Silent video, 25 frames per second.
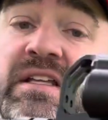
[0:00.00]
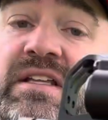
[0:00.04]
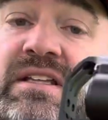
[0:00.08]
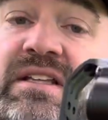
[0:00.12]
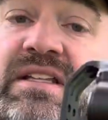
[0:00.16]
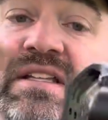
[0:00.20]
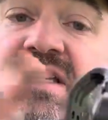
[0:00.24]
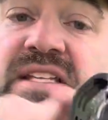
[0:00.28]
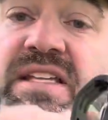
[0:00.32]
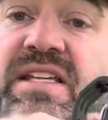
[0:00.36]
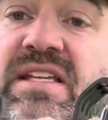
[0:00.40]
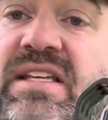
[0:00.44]

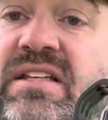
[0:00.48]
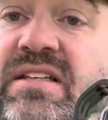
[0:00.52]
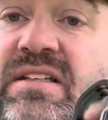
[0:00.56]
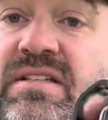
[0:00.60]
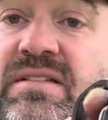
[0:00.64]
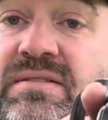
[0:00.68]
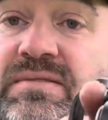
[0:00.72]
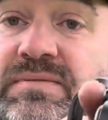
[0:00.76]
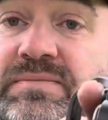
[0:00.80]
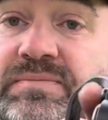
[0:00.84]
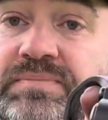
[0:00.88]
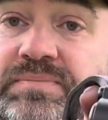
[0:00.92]
This here
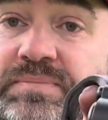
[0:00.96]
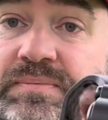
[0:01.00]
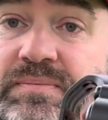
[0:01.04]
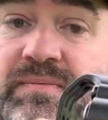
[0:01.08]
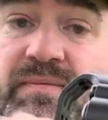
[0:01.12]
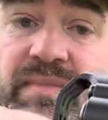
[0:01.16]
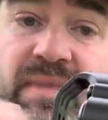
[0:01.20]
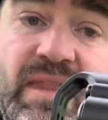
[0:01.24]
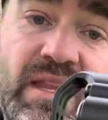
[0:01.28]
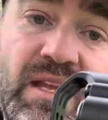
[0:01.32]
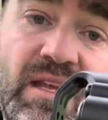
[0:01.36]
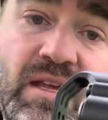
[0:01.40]

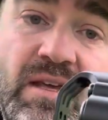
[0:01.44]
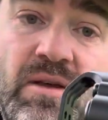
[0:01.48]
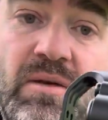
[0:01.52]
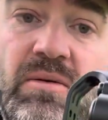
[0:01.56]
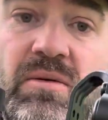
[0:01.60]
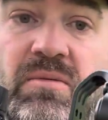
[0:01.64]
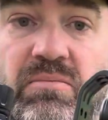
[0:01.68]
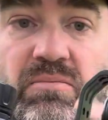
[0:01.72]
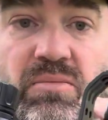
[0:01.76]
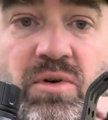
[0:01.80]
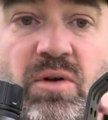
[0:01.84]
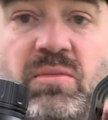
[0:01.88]

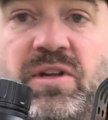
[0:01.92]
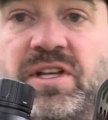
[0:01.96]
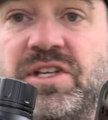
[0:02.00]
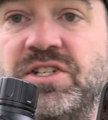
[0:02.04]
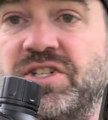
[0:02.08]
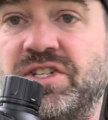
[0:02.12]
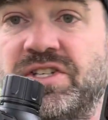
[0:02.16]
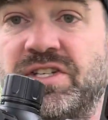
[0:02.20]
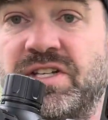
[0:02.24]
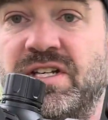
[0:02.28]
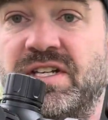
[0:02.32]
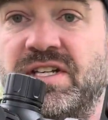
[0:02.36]
probably is
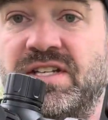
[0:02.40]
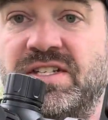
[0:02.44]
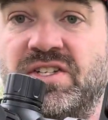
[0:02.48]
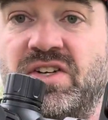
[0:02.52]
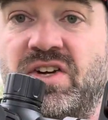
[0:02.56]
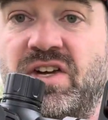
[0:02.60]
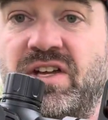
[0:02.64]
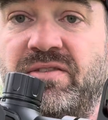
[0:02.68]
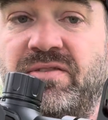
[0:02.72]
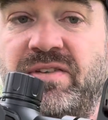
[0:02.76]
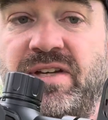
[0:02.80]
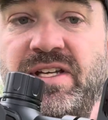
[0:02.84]
just a
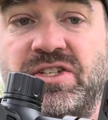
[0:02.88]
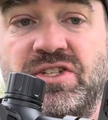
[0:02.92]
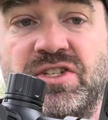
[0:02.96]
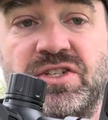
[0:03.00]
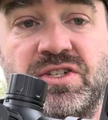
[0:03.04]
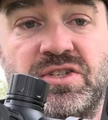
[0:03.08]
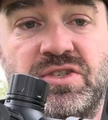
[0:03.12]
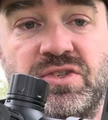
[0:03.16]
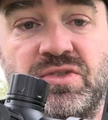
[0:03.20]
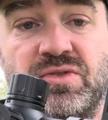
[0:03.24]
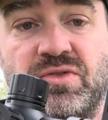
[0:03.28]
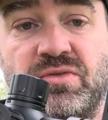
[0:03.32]
design feature
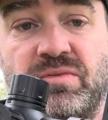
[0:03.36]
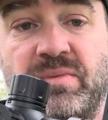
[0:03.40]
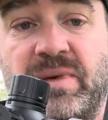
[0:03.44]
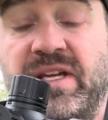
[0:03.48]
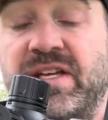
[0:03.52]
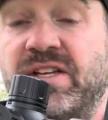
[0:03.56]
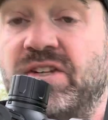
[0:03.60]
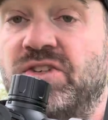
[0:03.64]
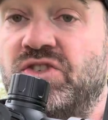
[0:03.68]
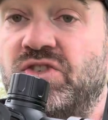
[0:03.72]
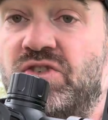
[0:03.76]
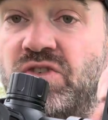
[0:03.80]
to make
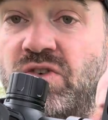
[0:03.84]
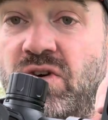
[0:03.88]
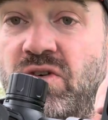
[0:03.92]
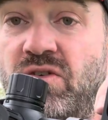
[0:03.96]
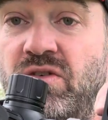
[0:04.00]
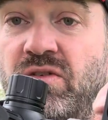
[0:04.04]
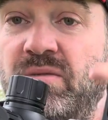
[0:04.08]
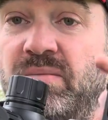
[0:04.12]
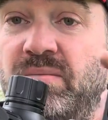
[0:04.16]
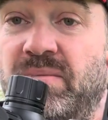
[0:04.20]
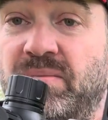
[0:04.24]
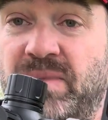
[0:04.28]
it
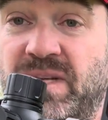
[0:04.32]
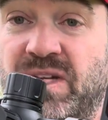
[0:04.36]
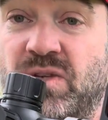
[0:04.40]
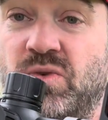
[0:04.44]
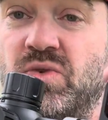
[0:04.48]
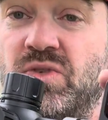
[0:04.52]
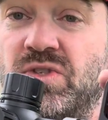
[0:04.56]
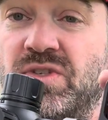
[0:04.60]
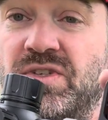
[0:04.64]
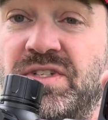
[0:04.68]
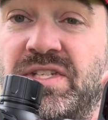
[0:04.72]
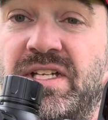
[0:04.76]
strong but
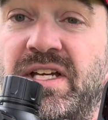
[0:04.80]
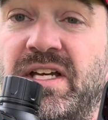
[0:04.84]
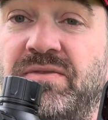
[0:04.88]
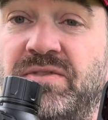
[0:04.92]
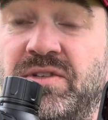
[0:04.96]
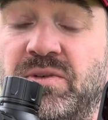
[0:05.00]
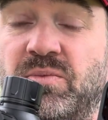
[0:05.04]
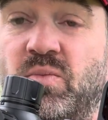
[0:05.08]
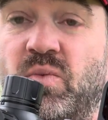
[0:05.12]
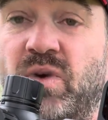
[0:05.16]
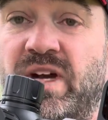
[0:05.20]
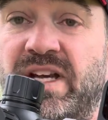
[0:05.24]
also save
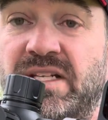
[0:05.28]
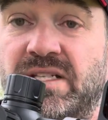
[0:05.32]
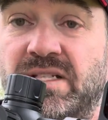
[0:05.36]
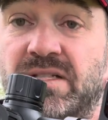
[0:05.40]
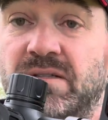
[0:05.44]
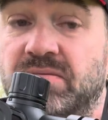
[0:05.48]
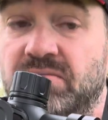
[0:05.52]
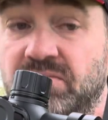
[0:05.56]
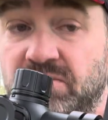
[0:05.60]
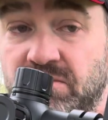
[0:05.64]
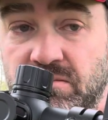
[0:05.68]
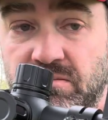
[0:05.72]
some weight.
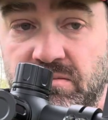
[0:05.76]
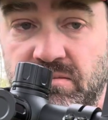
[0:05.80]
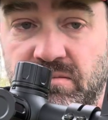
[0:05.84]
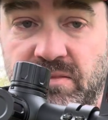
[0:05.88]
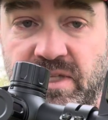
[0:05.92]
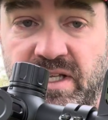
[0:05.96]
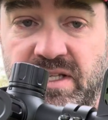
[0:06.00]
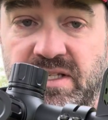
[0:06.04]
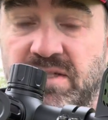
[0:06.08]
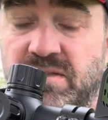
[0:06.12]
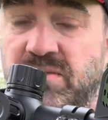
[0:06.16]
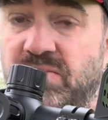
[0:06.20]

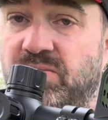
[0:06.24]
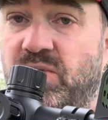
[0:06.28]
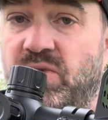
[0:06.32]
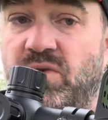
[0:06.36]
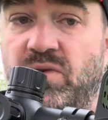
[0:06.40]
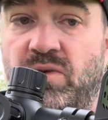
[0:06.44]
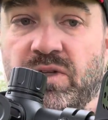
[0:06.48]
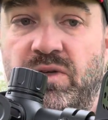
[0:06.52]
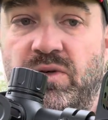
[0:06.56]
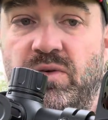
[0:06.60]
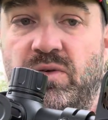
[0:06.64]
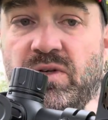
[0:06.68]
That's
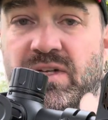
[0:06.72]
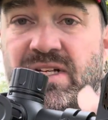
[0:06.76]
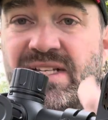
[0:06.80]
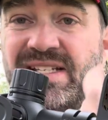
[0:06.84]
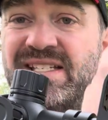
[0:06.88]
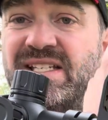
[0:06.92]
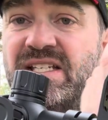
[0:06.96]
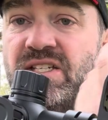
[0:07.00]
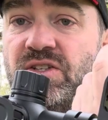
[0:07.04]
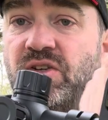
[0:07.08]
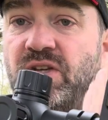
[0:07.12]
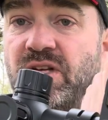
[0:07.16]
purely all it is,
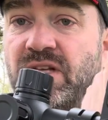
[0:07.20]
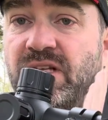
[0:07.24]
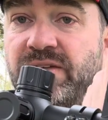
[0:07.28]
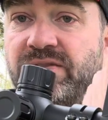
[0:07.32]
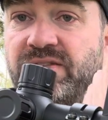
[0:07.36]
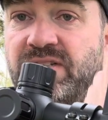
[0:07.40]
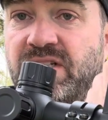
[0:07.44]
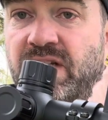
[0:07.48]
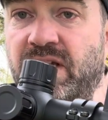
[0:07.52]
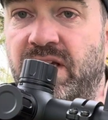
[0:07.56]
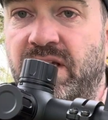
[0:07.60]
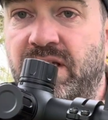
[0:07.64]
it's not a
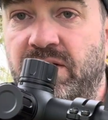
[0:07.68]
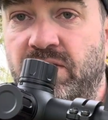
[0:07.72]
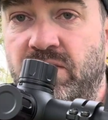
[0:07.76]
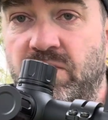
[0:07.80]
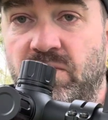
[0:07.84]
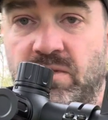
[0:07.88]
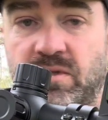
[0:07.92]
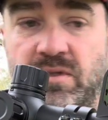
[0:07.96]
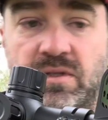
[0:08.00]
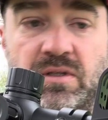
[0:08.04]
lifting handle.